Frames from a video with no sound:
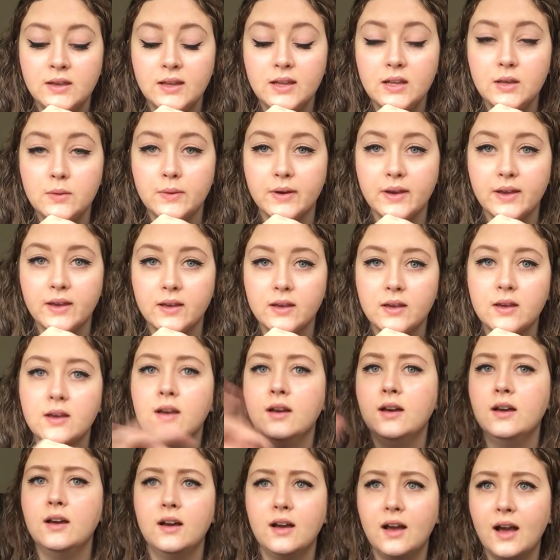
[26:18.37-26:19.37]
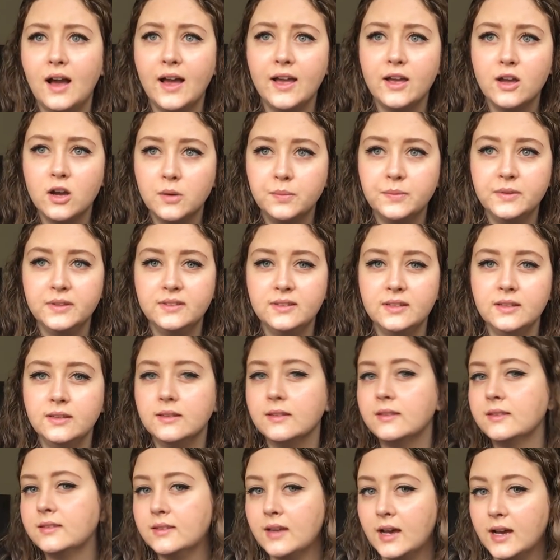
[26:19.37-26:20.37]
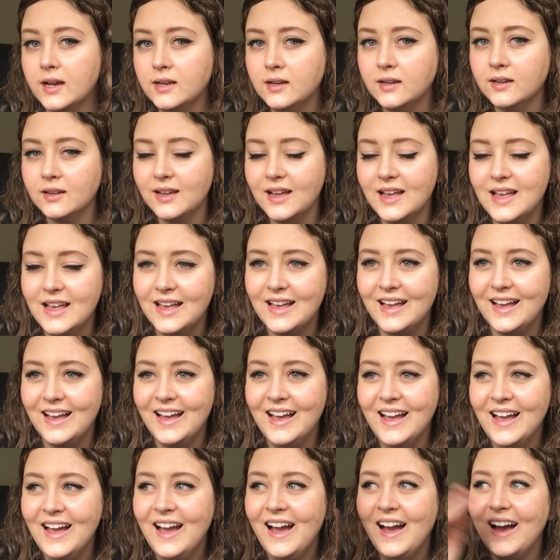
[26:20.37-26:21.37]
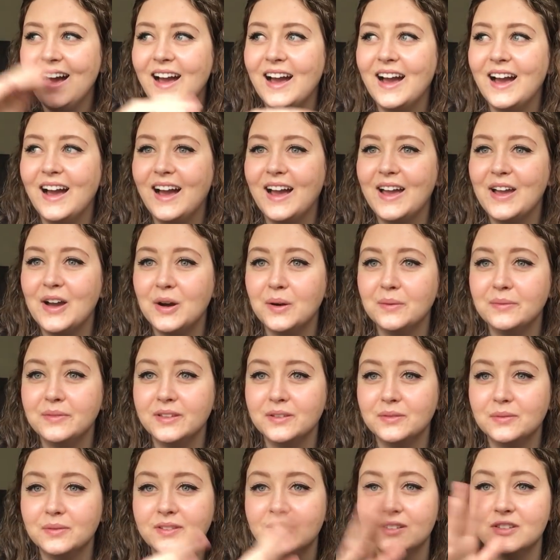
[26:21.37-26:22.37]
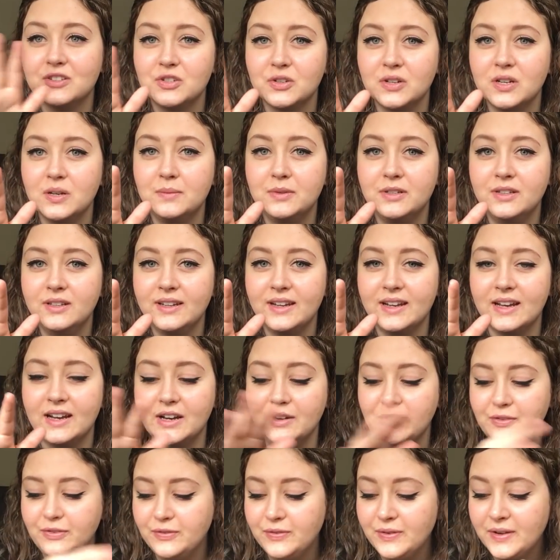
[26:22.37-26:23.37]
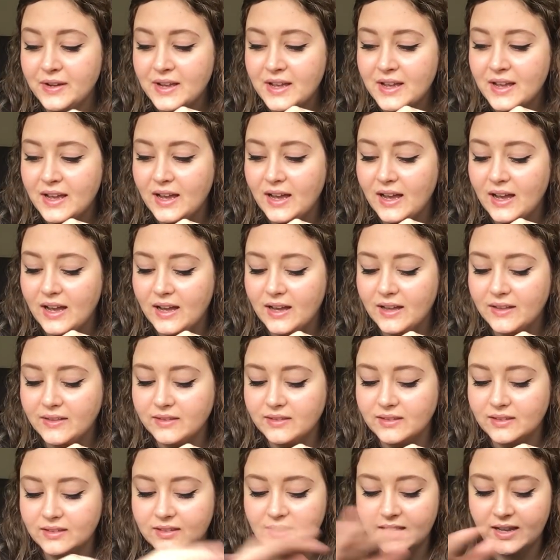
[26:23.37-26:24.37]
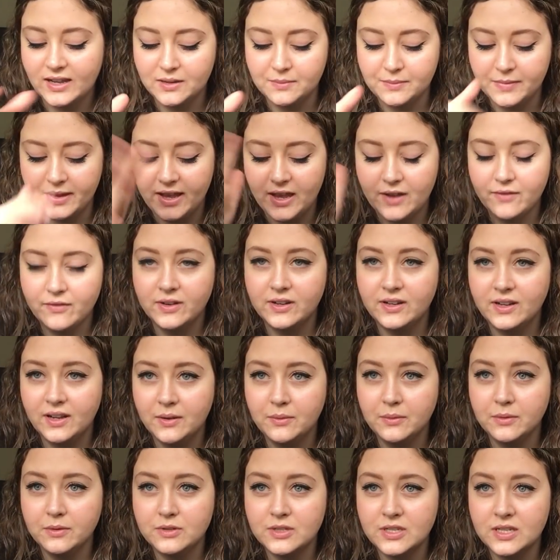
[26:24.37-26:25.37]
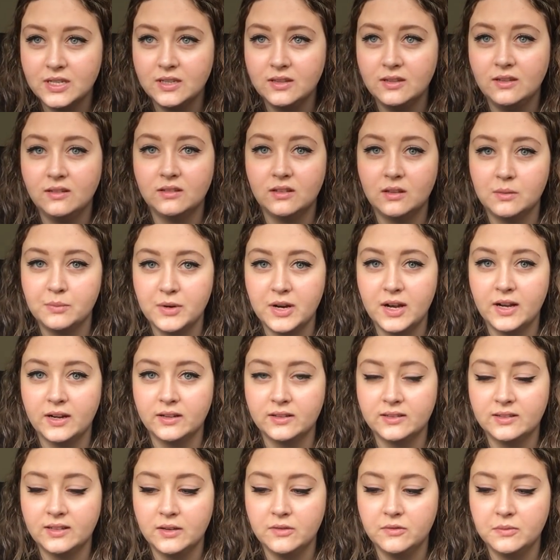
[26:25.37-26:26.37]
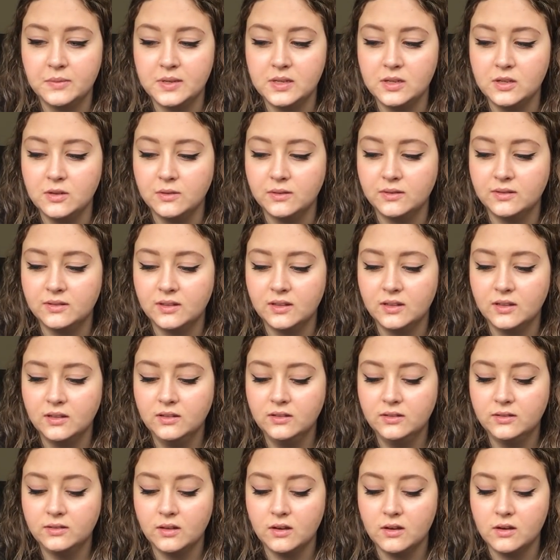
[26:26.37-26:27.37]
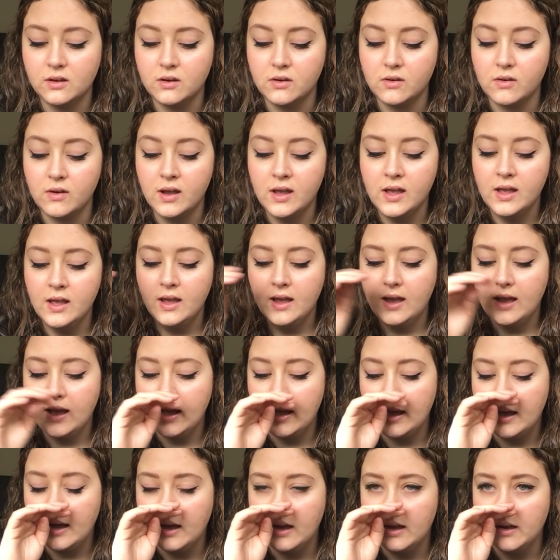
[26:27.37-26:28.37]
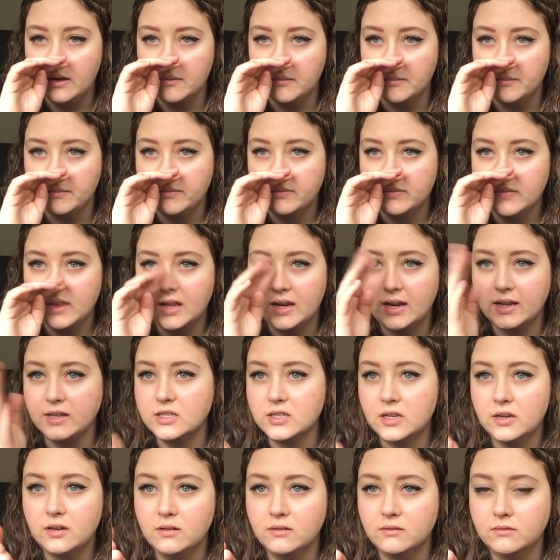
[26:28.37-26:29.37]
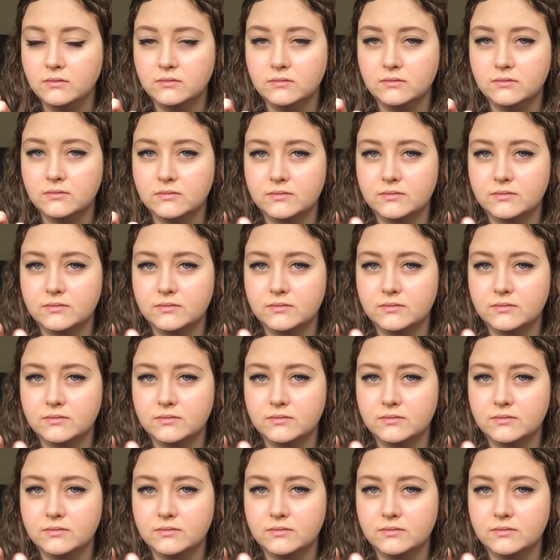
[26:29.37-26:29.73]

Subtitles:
Anyway, I hope this didn't suck. I hope this was enjoyable enough. This is kind of my everyday routine. These are the products I've been using, so, and I don't,